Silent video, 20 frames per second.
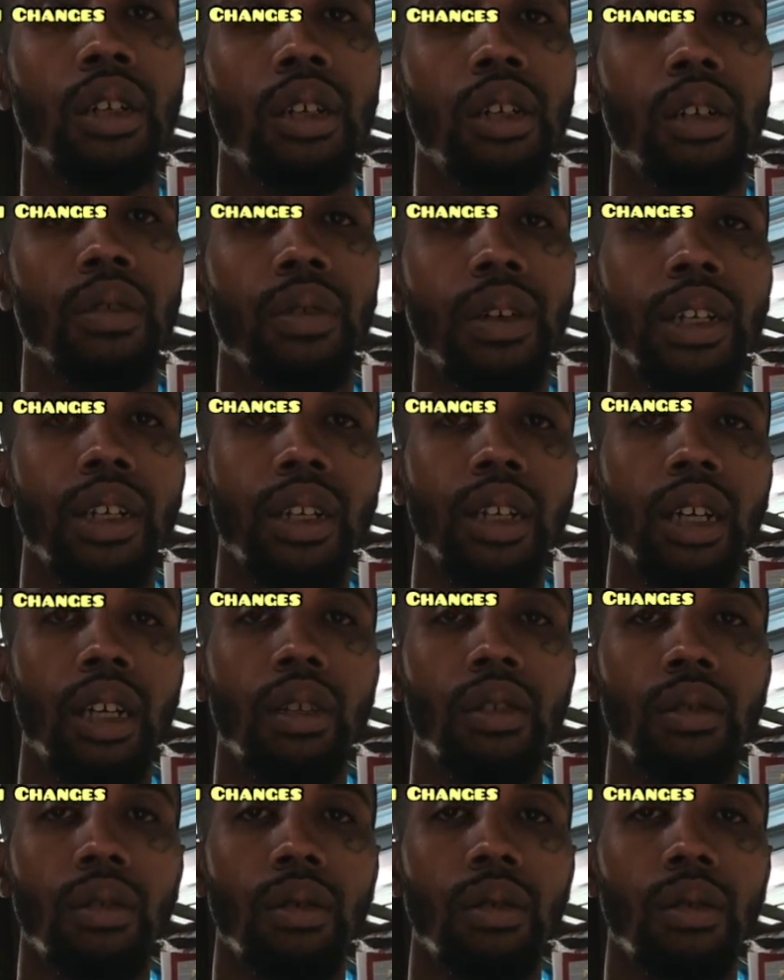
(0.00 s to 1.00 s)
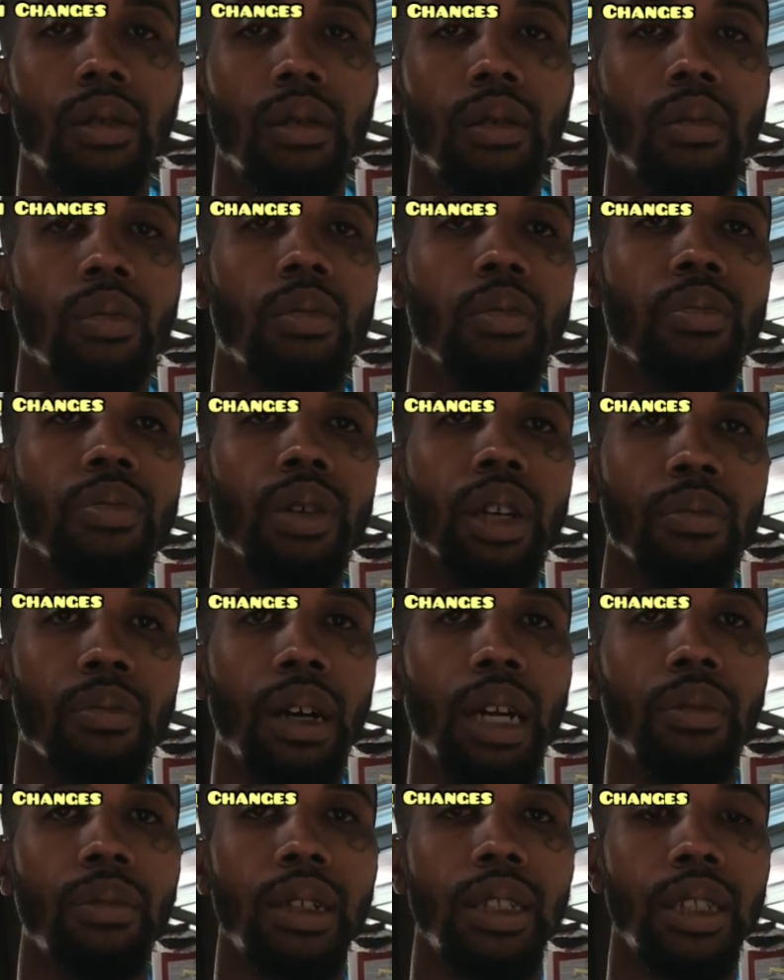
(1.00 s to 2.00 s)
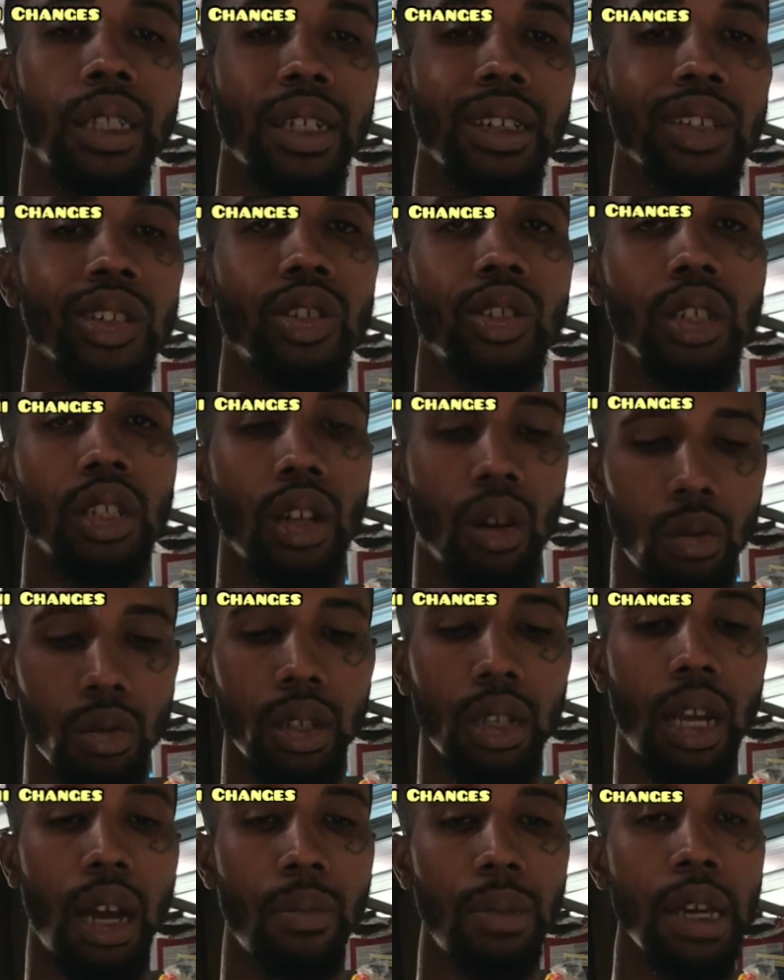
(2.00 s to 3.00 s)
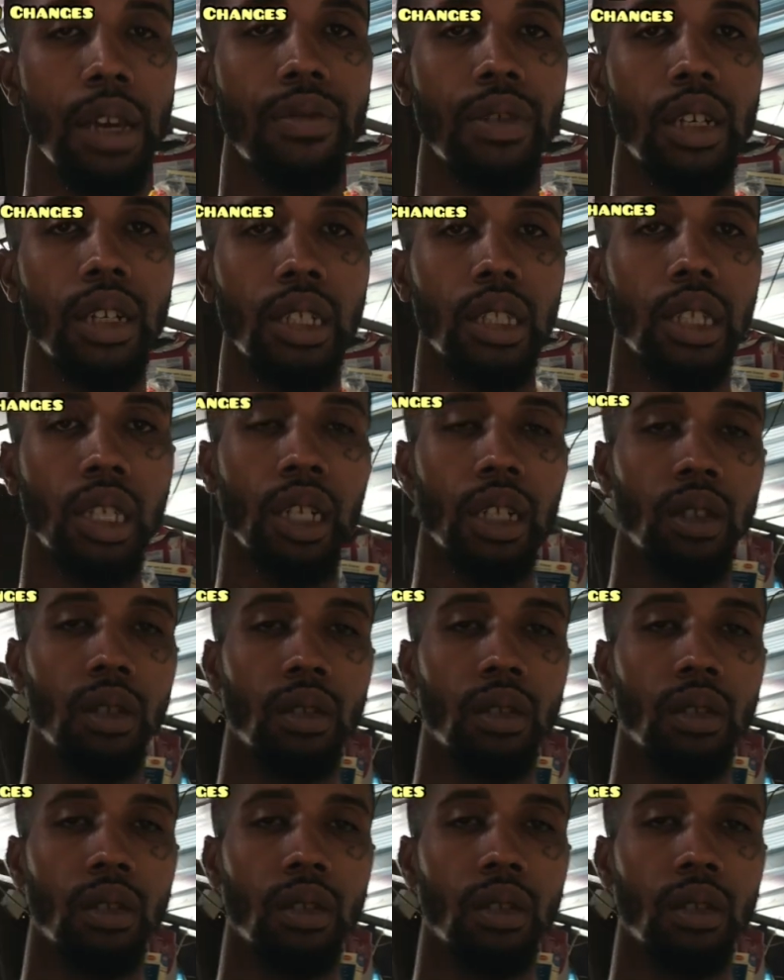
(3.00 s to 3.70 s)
When they done, bring back my thing. 3,000 I pay for this here.